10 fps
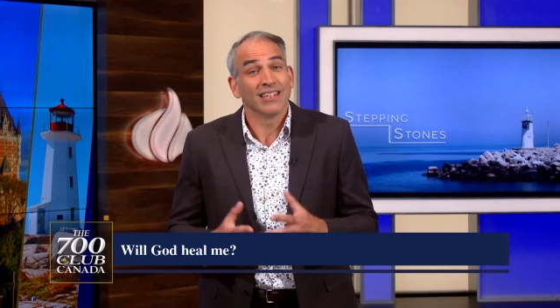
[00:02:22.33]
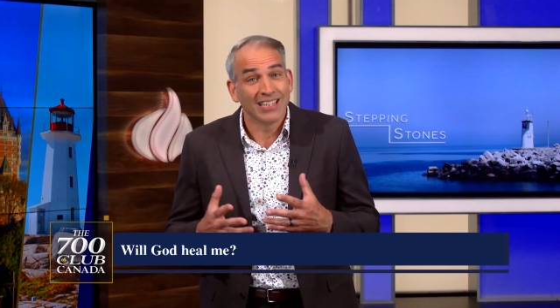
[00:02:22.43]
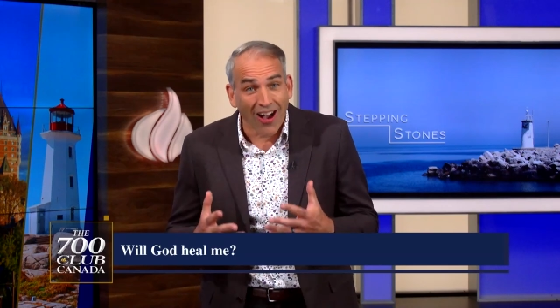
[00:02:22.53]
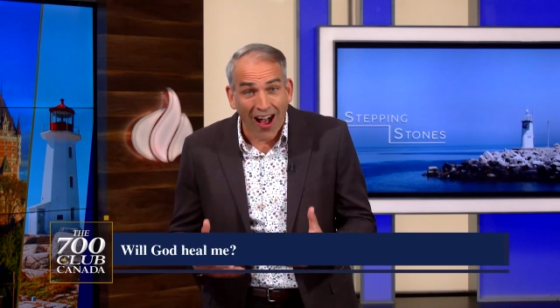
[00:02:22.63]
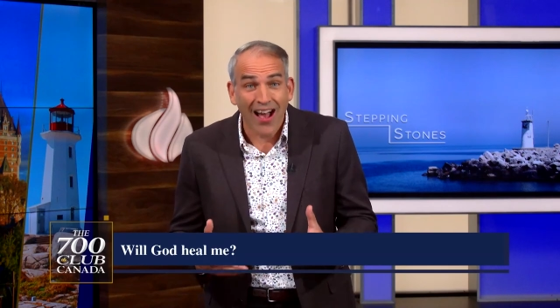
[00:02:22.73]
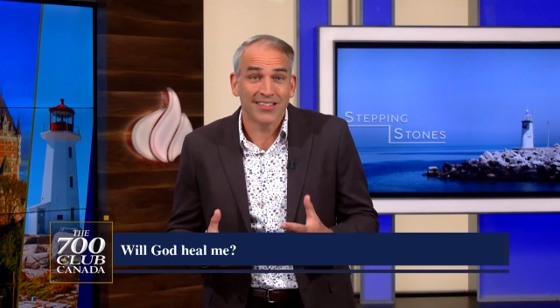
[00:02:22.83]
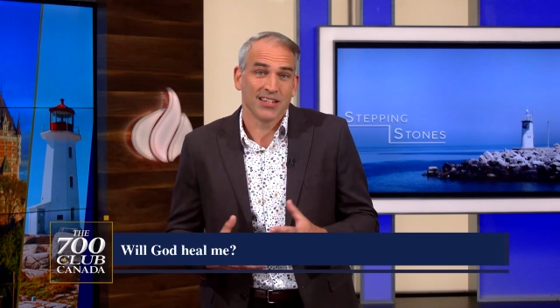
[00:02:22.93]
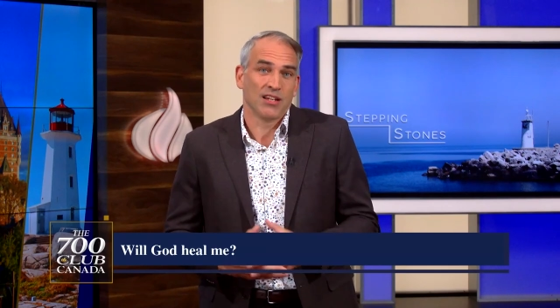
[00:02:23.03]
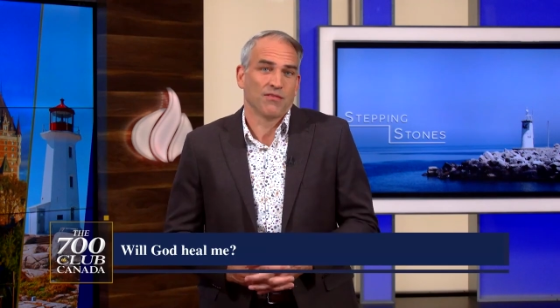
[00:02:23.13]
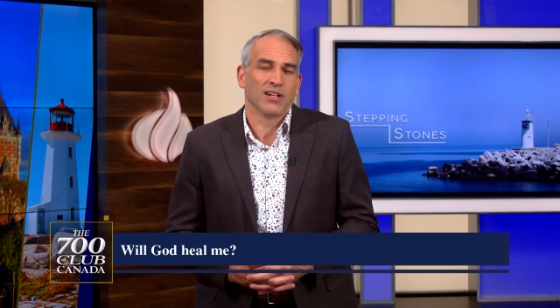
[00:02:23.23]
God's
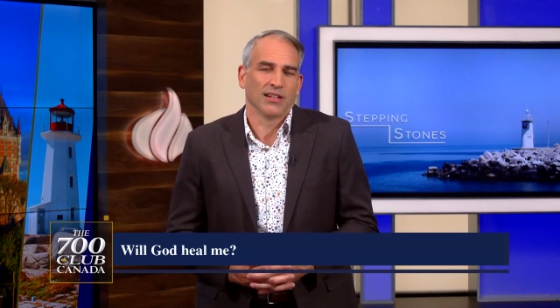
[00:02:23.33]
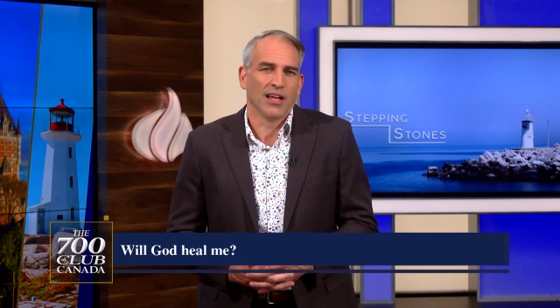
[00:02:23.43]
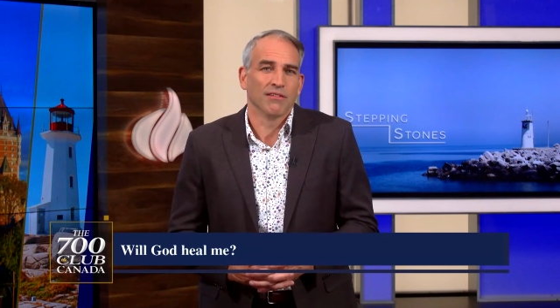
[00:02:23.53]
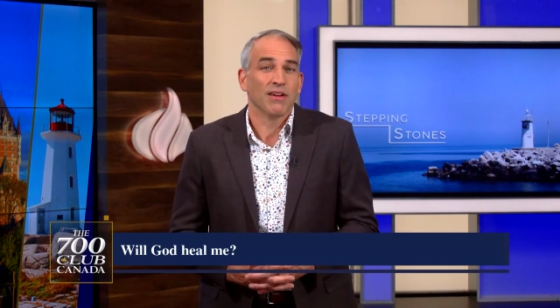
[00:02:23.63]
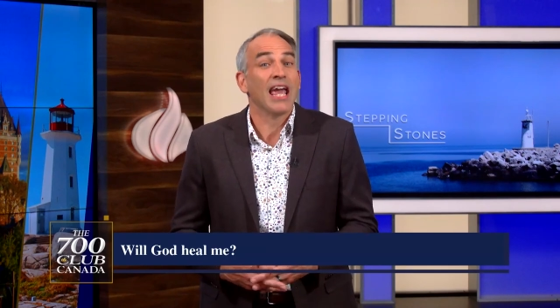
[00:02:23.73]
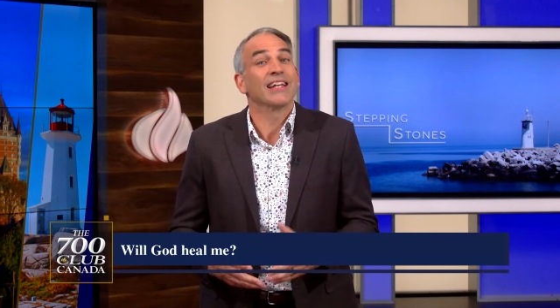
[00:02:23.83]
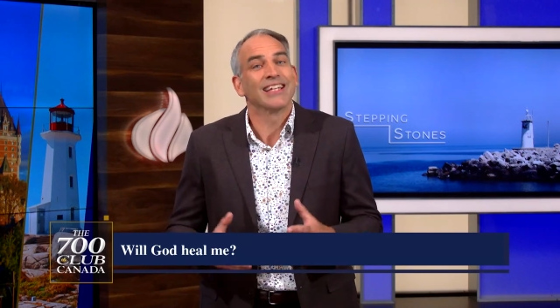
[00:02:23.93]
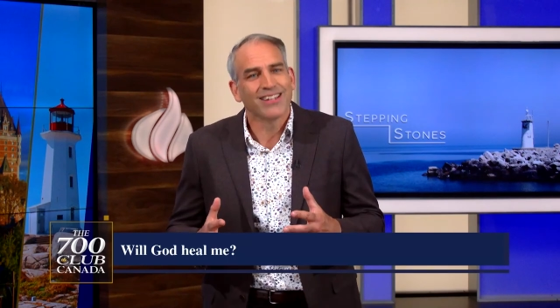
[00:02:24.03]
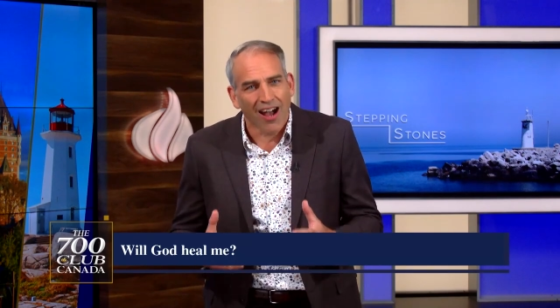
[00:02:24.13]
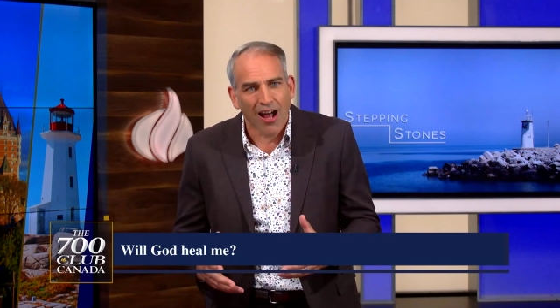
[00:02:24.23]
infinite love
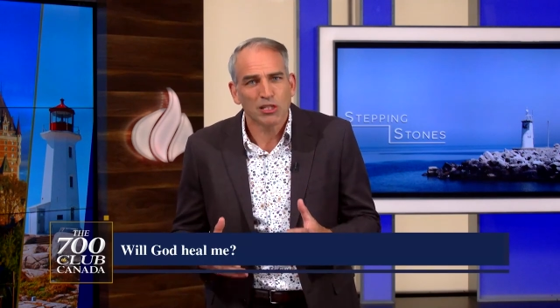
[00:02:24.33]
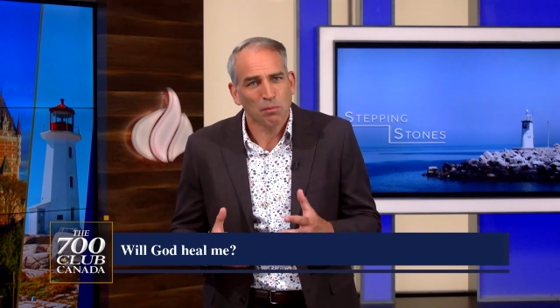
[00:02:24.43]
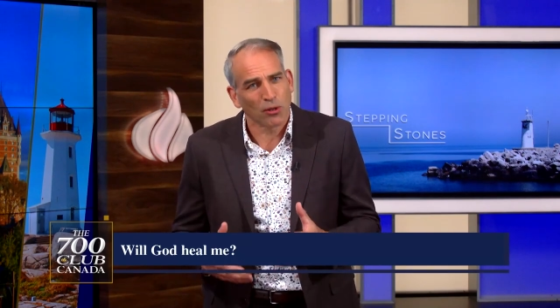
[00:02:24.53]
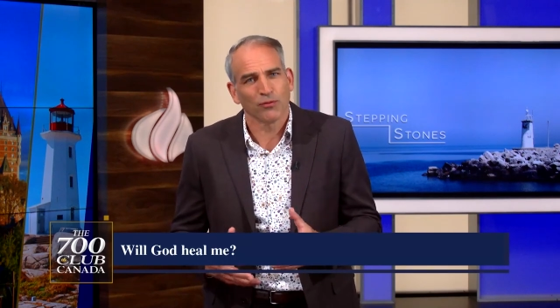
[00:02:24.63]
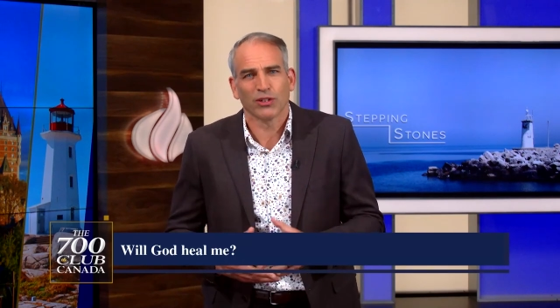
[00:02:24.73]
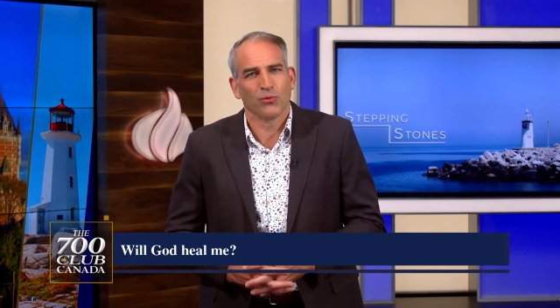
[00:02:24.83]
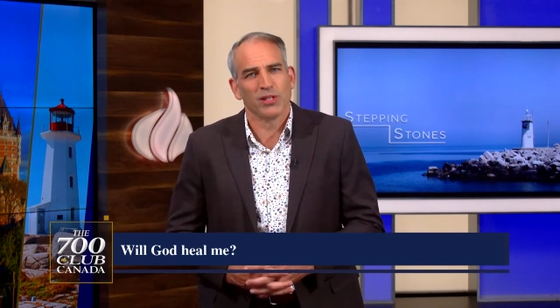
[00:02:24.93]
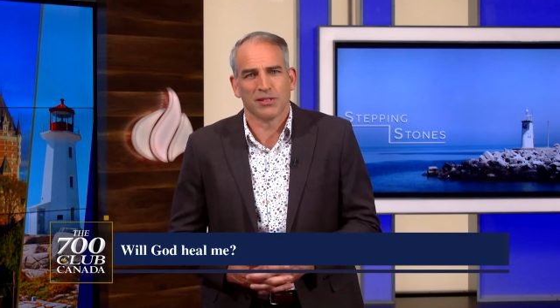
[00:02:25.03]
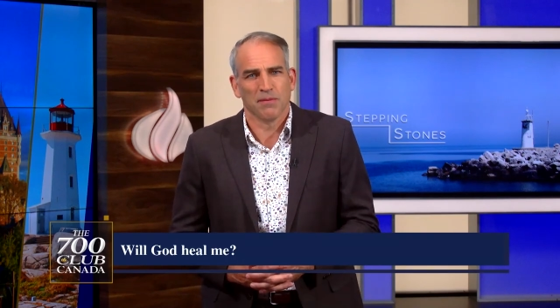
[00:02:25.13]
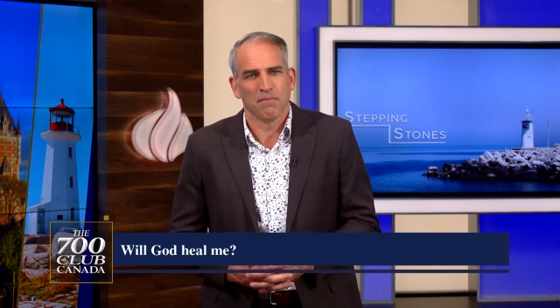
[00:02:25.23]
and God's perfect
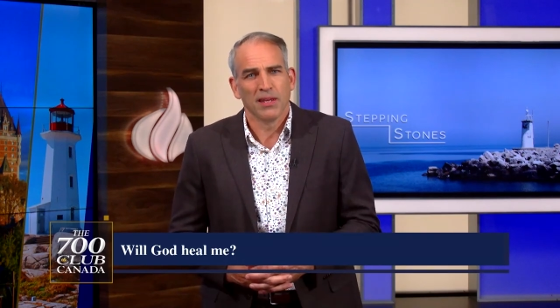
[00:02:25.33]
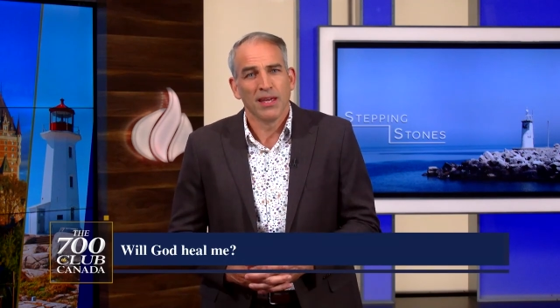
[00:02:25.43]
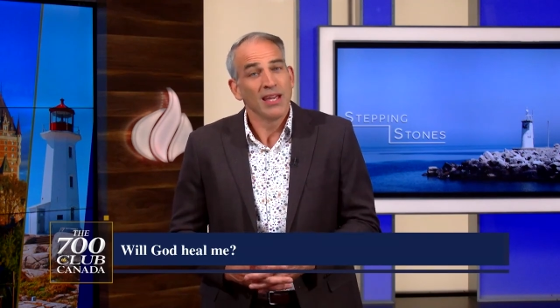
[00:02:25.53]
wisdom.